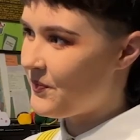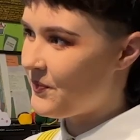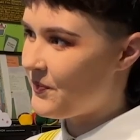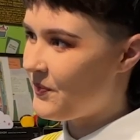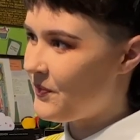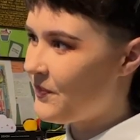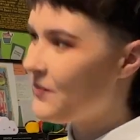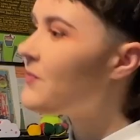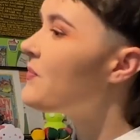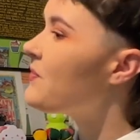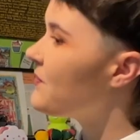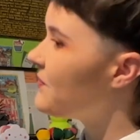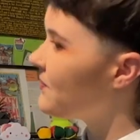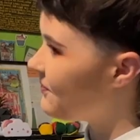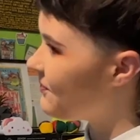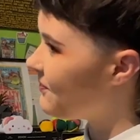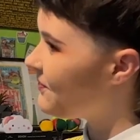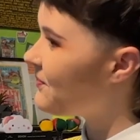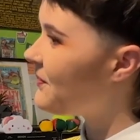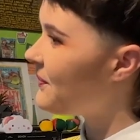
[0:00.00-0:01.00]
as well
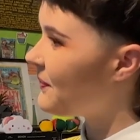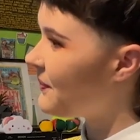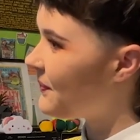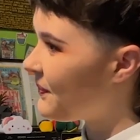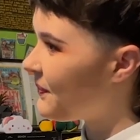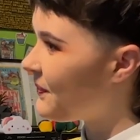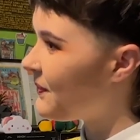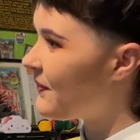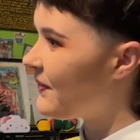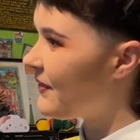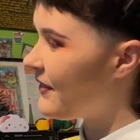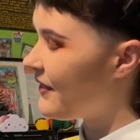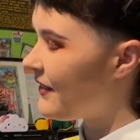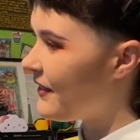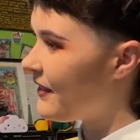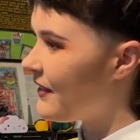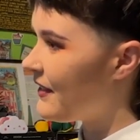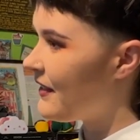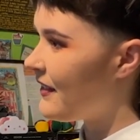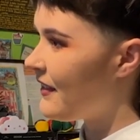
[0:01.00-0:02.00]
and get into that kind
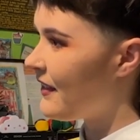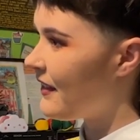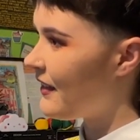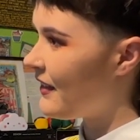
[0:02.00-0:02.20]
of